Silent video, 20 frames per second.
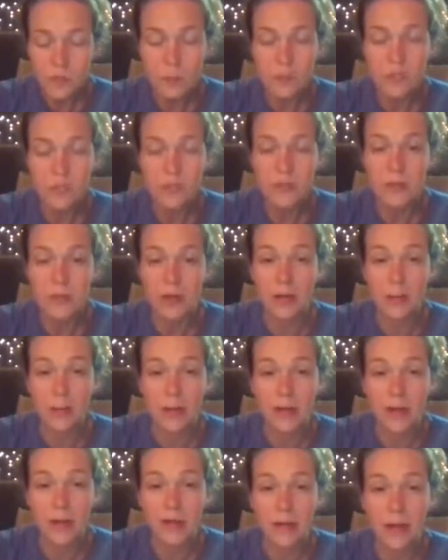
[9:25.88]
but just
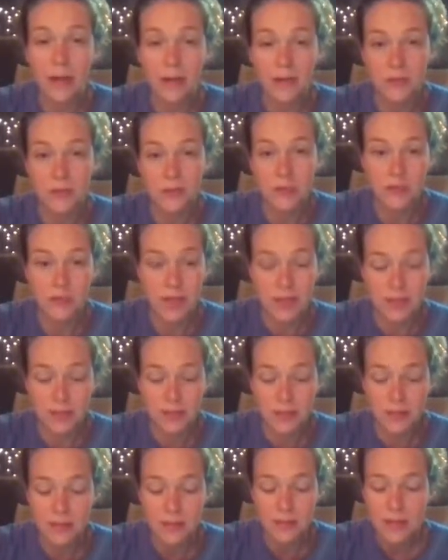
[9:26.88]
recommend
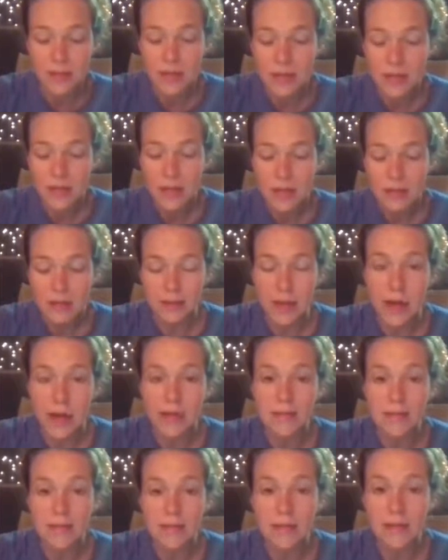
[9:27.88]
exercise.
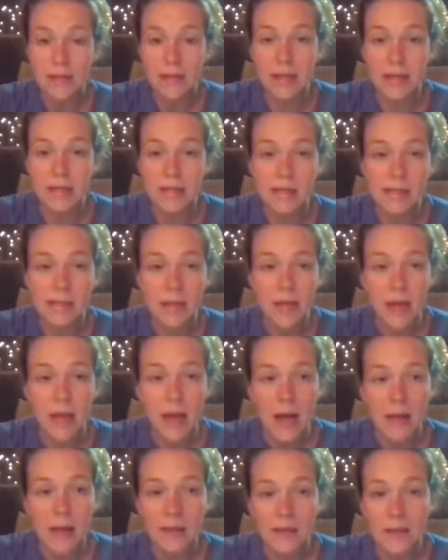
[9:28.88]
Last thing is
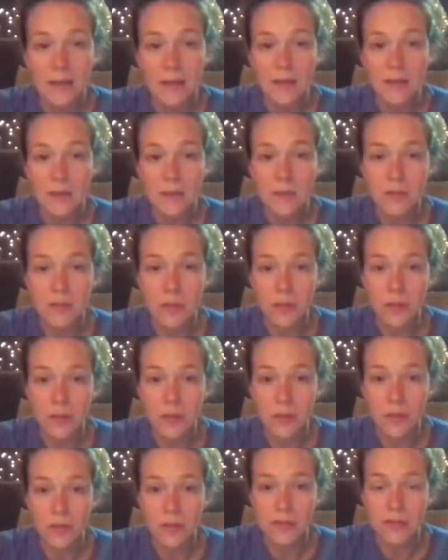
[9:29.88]
I tell them to
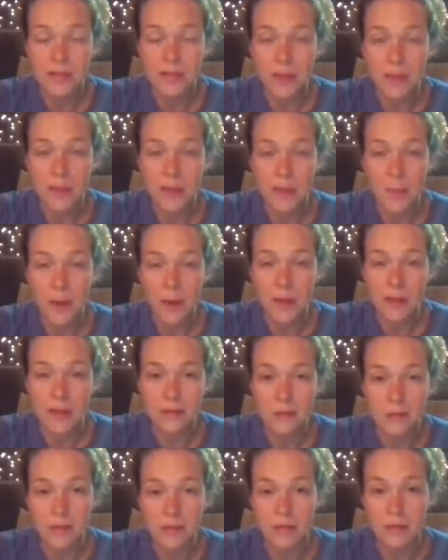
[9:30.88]
throw their scale away,
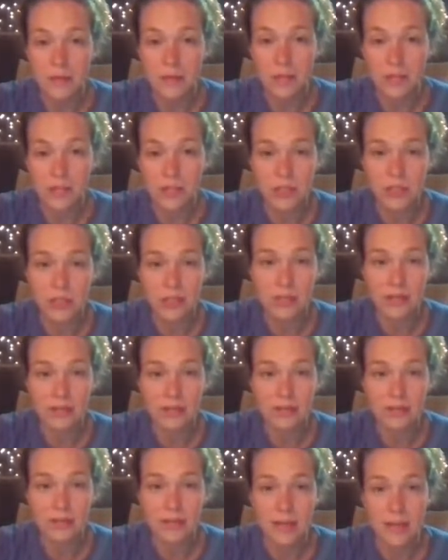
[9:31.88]
don't ever touch it
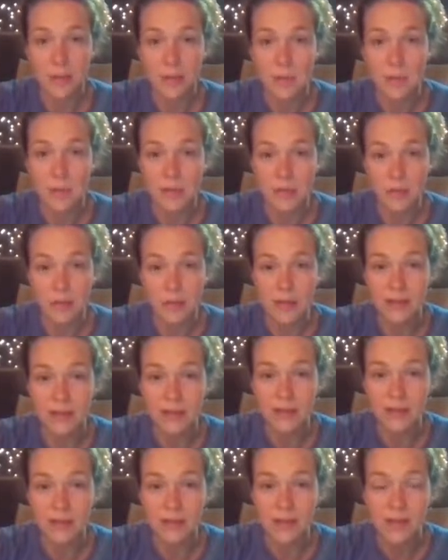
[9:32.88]
again, and take measurements.
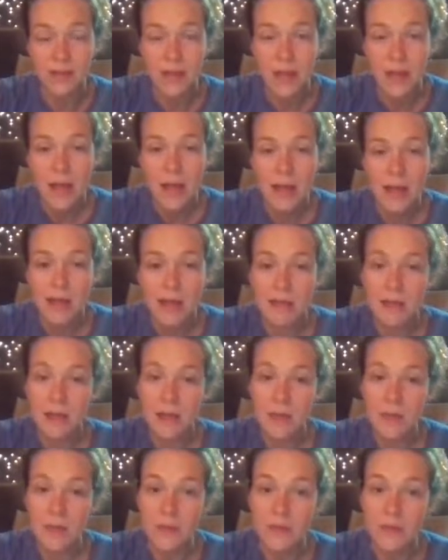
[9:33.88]
And I
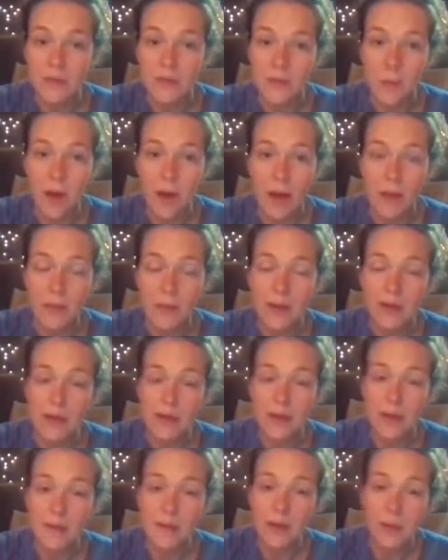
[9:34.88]
tell them this is why,
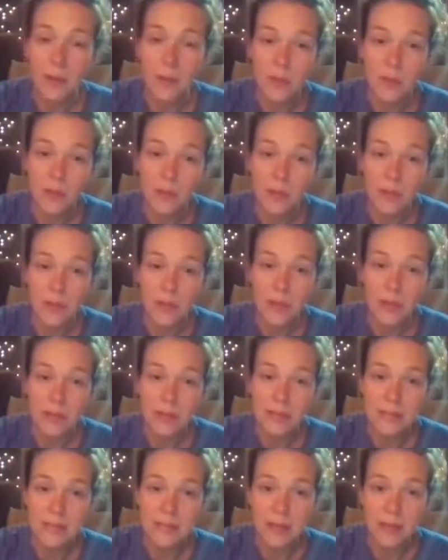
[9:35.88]
because I've had people on
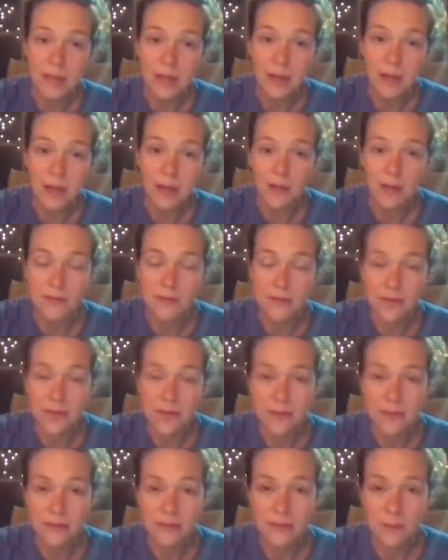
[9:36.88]
my team that have
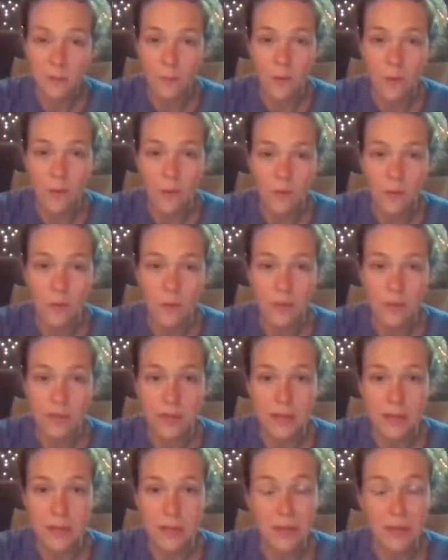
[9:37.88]
stayed the same weight the whole
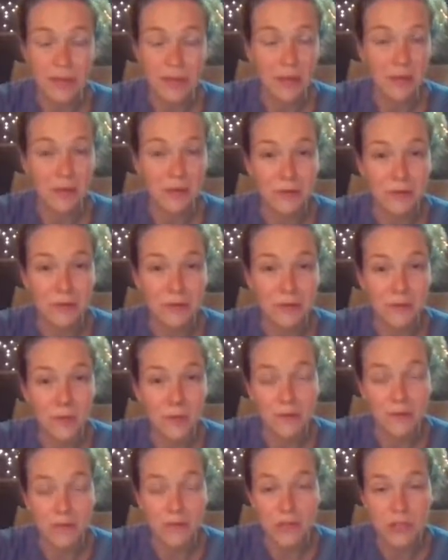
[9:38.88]
time, but they'll lose
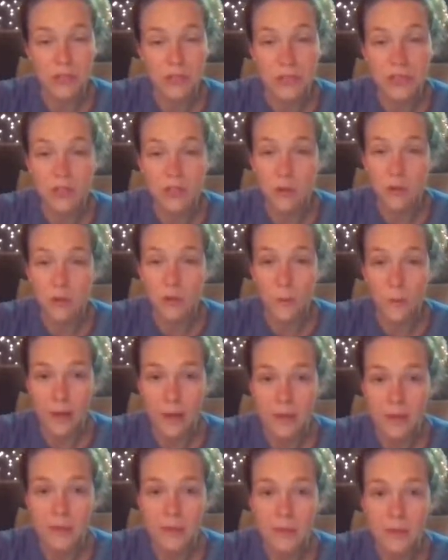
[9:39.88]
12 inches in their
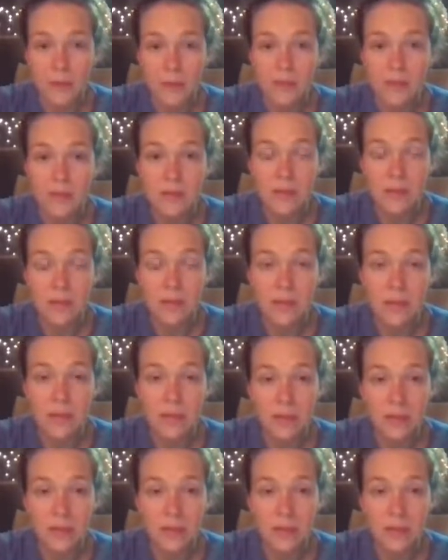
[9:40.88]
waist, because when you